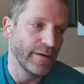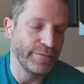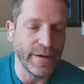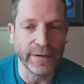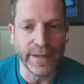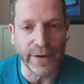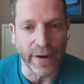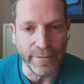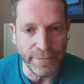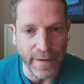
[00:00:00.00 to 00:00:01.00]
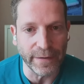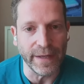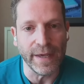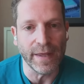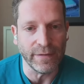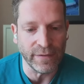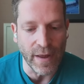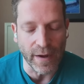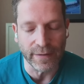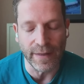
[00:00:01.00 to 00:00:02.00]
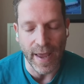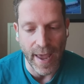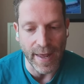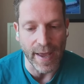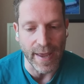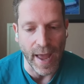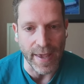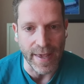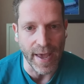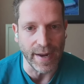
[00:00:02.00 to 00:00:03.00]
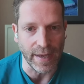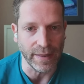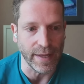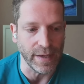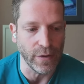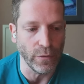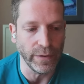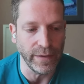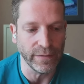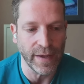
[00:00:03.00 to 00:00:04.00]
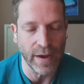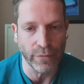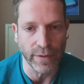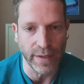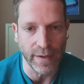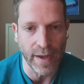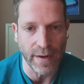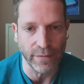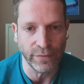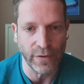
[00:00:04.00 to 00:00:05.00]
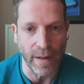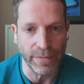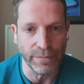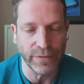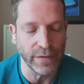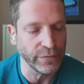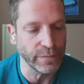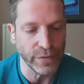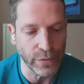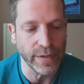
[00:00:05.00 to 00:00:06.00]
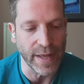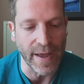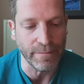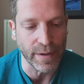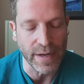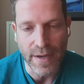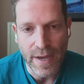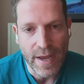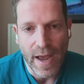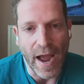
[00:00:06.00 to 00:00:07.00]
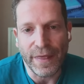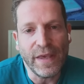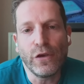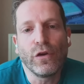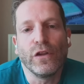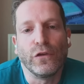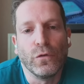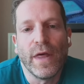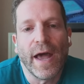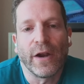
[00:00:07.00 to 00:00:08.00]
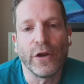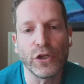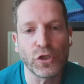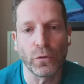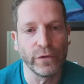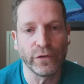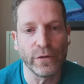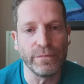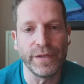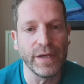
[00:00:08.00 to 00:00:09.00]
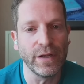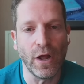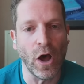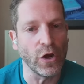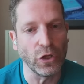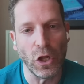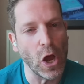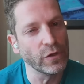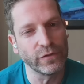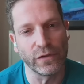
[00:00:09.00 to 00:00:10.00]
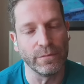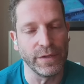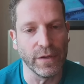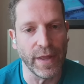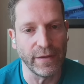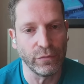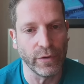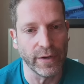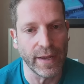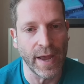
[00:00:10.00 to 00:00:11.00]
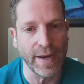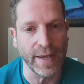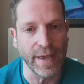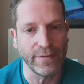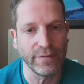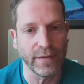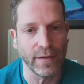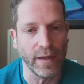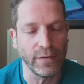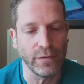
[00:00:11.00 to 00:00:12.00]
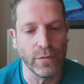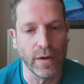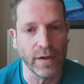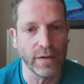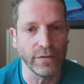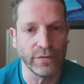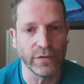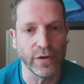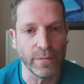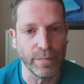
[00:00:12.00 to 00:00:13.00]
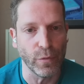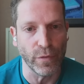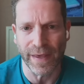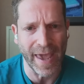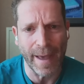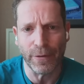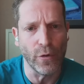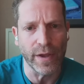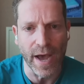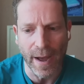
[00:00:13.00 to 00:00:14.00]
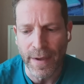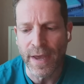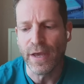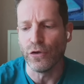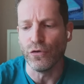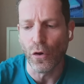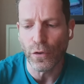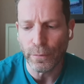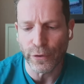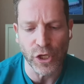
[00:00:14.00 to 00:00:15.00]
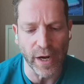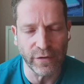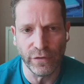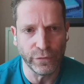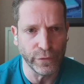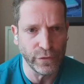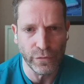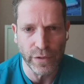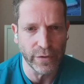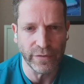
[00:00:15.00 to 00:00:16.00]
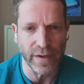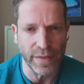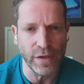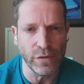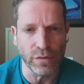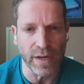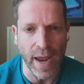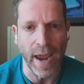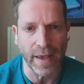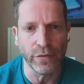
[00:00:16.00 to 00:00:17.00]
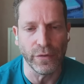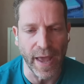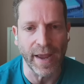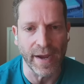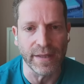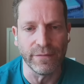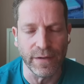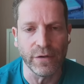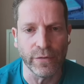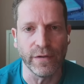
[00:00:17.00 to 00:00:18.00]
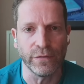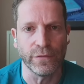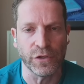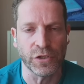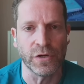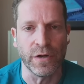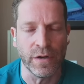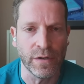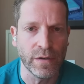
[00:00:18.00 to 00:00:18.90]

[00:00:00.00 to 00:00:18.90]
Fairly or unfairly gets knocked in the head. I get it. Like goalies can't really kind of stop themselves from doing that. But I think you could do that on a short-term deal. On a long-term deal, that's where it kind of gets to a concern. But with the cap going up, the projections for 2 years, I think you could handle that kind of increase for sure.